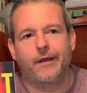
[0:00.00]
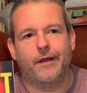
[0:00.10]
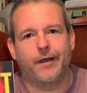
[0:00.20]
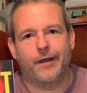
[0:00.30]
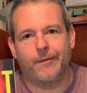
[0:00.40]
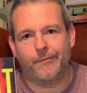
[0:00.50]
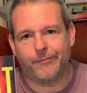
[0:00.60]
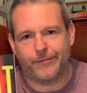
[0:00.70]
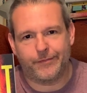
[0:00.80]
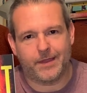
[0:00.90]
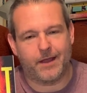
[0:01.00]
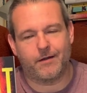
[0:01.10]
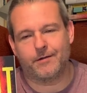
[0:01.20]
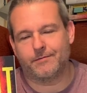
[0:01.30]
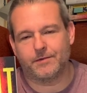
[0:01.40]

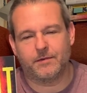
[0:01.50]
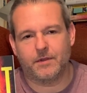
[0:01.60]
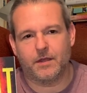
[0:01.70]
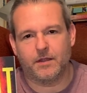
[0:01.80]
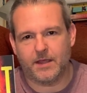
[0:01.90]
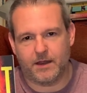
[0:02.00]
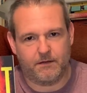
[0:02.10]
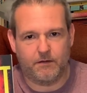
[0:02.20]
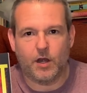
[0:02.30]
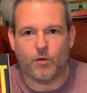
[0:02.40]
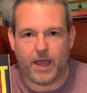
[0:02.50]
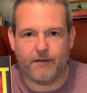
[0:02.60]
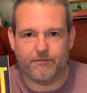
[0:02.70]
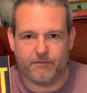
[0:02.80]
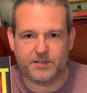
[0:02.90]
that
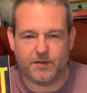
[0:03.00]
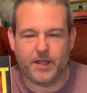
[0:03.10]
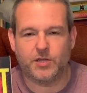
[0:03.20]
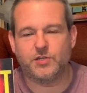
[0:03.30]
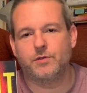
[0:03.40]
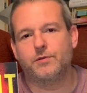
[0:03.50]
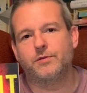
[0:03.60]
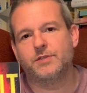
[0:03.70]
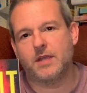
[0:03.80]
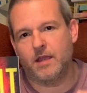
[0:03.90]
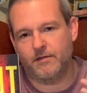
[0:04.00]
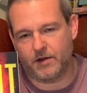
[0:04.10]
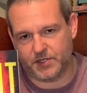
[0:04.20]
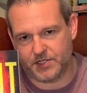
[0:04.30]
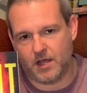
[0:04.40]
have some issues, and
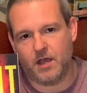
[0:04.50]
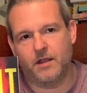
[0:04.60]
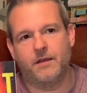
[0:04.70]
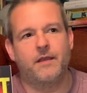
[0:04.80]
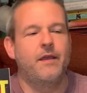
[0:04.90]
their son,